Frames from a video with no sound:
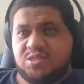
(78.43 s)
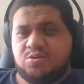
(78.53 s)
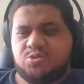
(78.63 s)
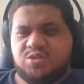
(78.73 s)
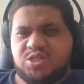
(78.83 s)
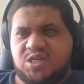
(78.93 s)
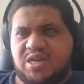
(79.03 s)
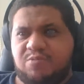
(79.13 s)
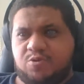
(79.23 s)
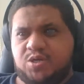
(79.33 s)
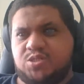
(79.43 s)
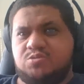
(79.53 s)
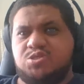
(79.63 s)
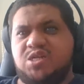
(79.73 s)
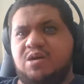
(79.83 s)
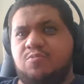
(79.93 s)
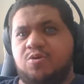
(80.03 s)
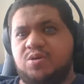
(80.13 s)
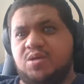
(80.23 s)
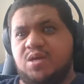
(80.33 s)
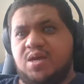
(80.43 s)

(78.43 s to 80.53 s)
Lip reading: their 3G network and 2G network